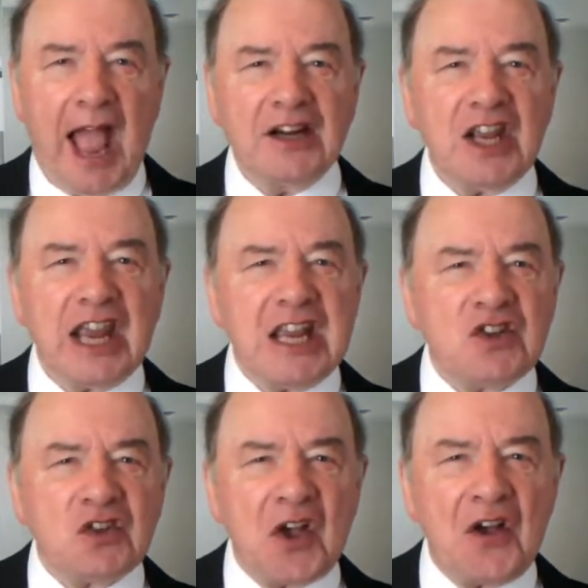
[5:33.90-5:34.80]
And
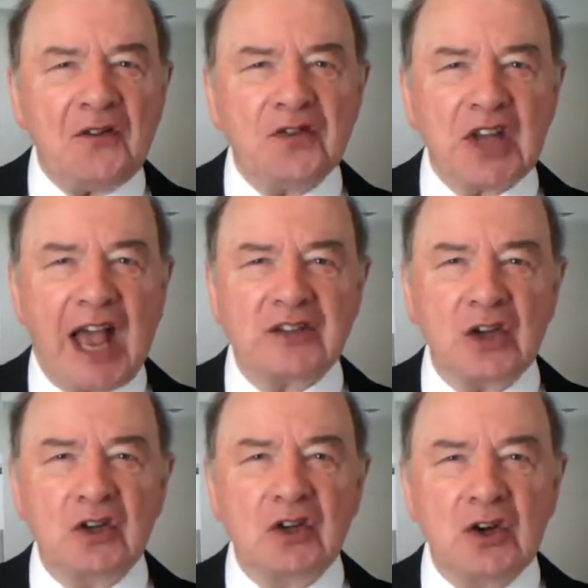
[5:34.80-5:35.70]
he serves
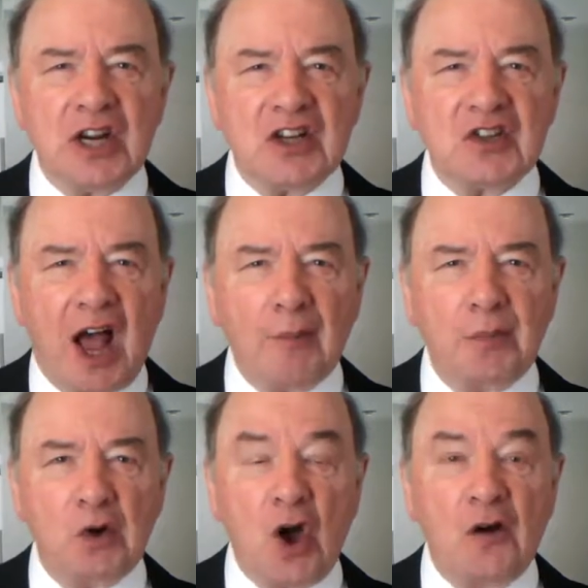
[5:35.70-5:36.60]
as a good
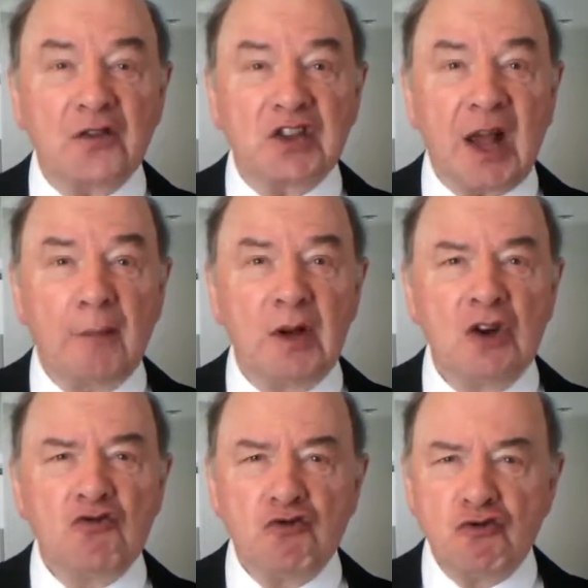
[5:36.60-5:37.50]
example of some
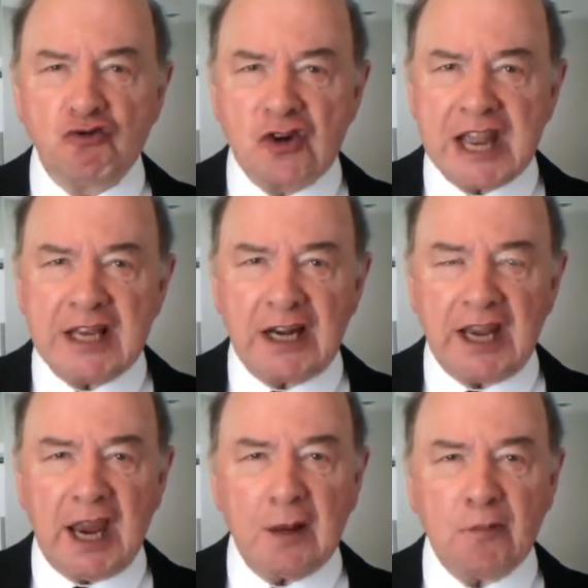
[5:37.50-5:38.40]

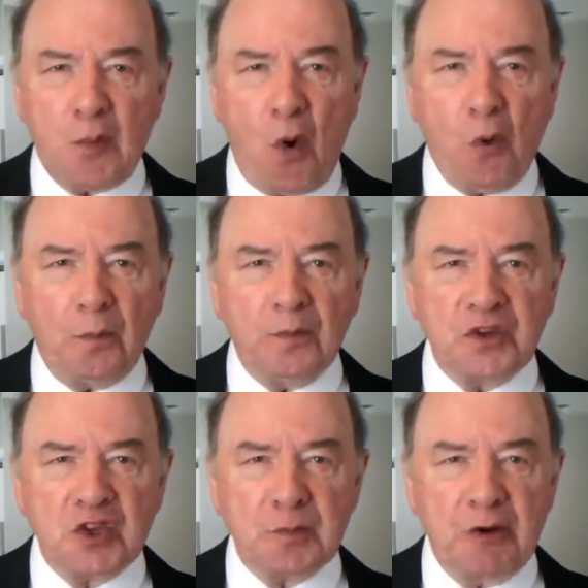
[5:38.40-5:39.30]
really
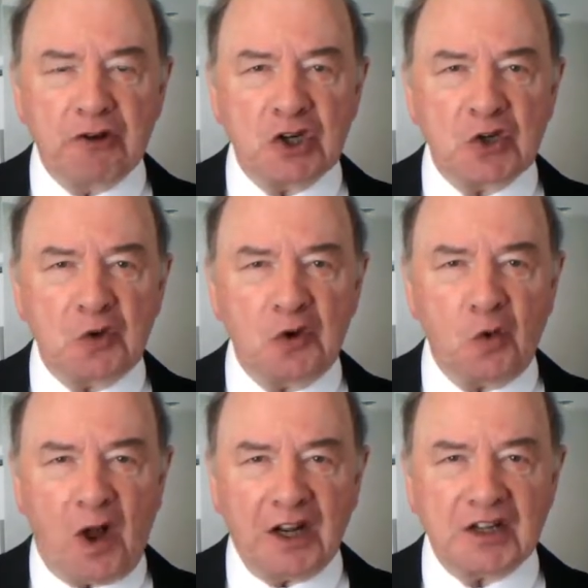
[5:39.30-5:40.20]
important spiritual
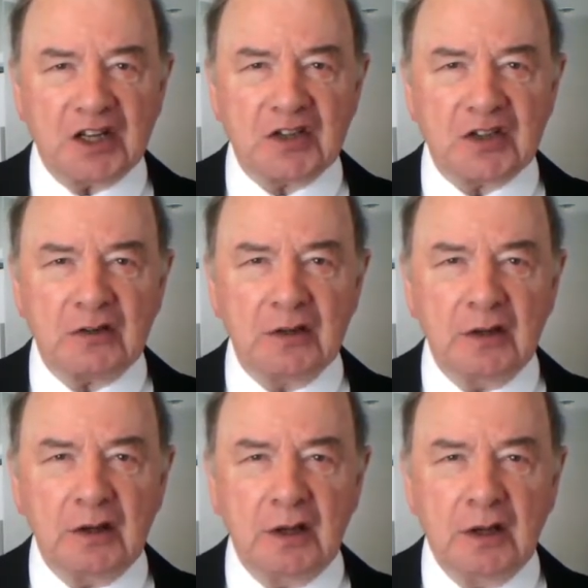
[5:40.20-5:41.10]
qualities.
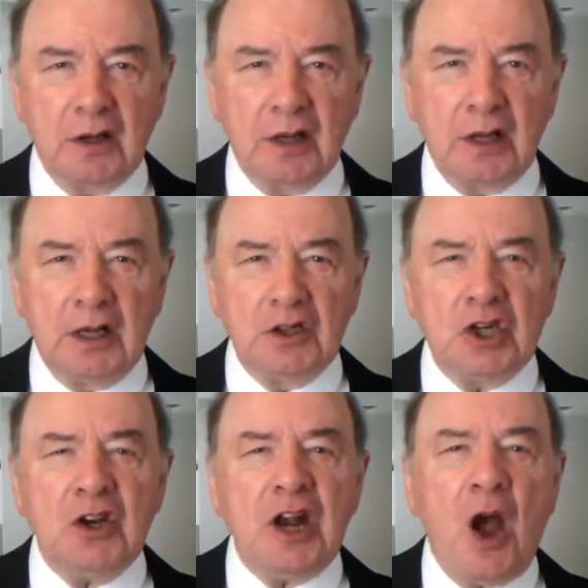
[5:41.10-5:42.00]

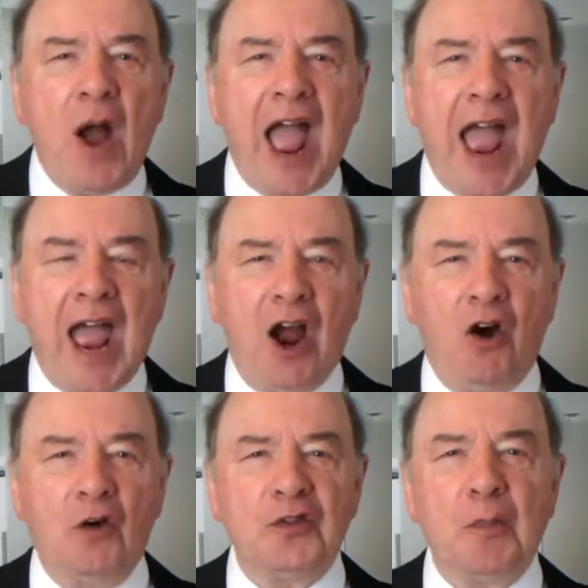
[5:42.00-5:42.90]
Do you know
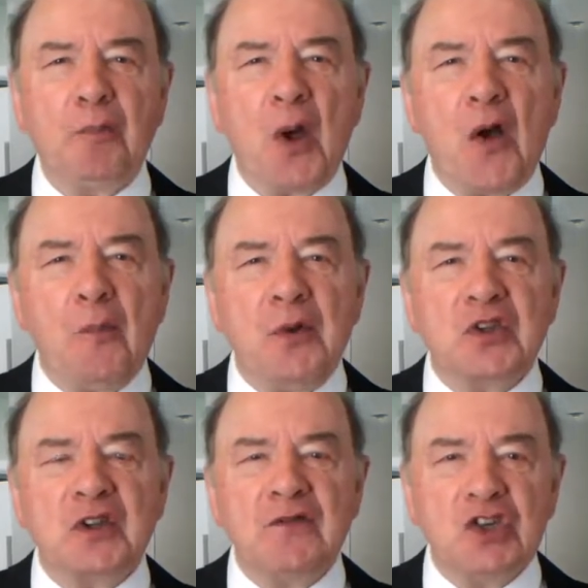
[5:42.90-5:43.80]
how the
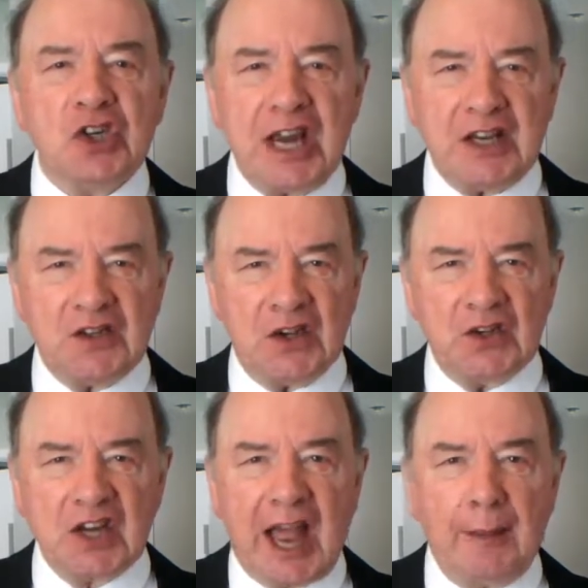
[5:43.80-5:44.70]
purpose of
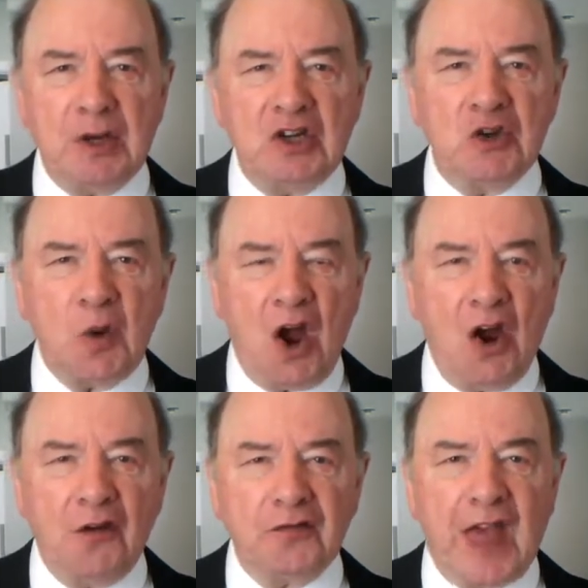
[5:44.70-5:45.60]
Jesus coming to
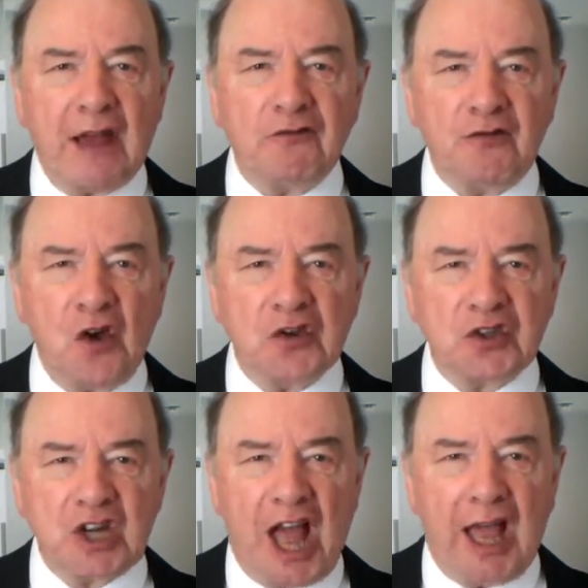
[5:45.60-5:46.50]
earth that
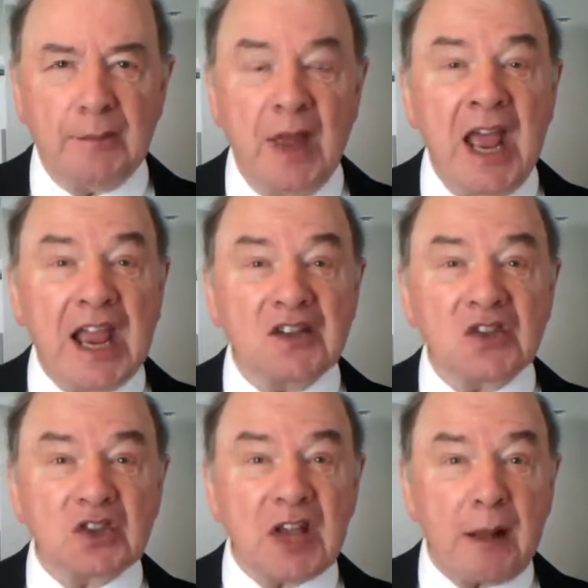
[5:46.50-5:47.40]
first time
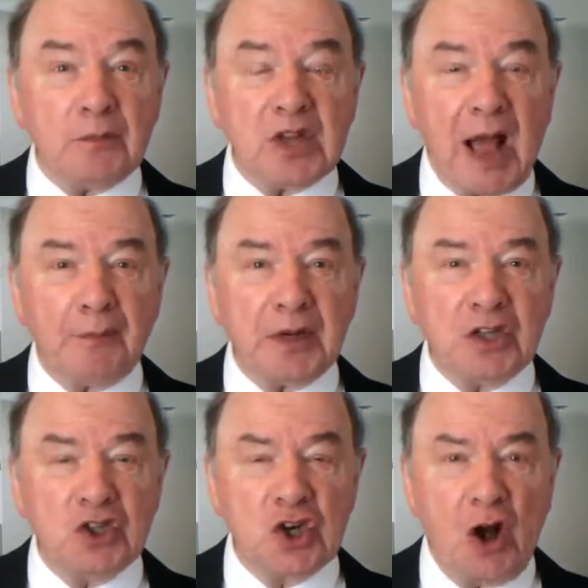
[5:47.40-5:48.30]
is summed up
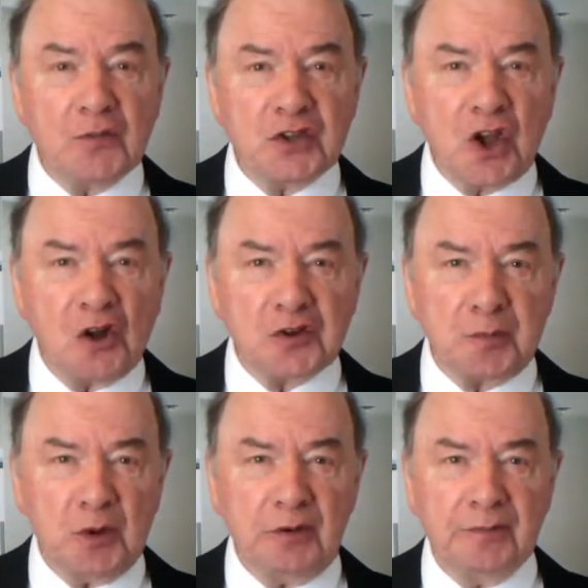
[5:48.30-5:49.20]
in John's
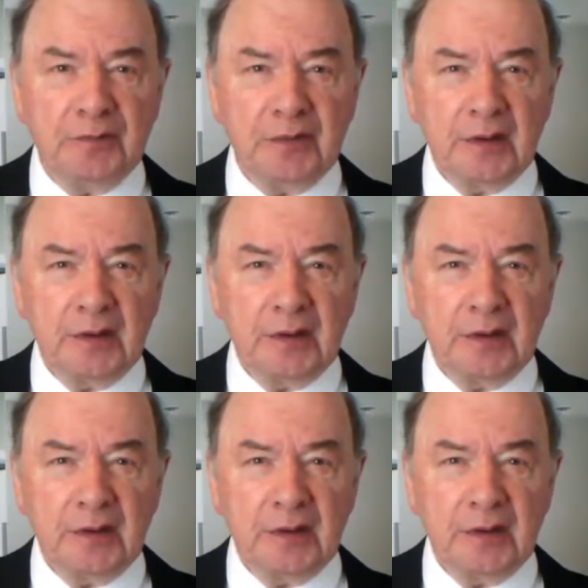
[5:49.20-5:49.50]
Gospel?